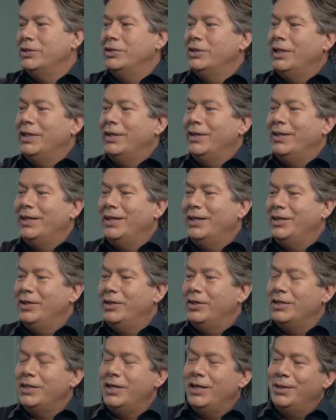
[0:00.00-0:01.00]
isn't it,
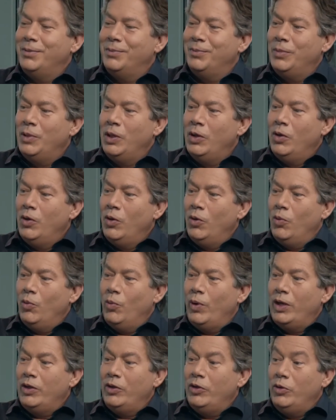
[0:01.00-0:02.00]
that
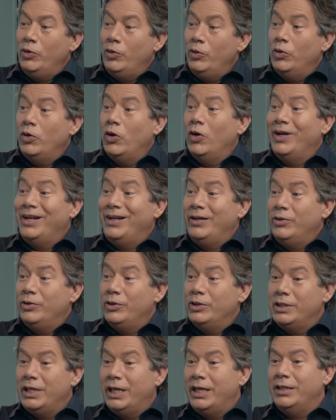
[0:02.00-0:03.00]
when you got
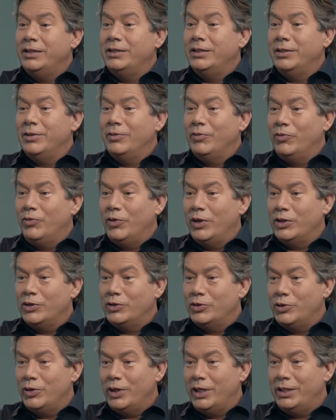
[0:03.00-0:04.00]
irritated and
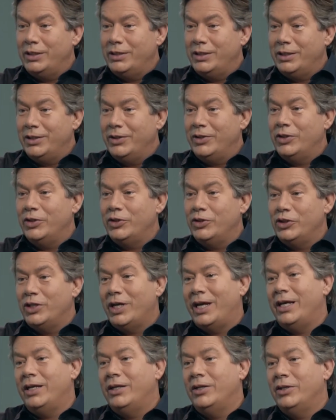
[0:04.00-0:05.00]
frustrated that
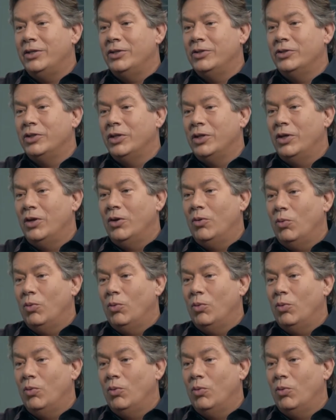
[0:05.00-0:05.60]
change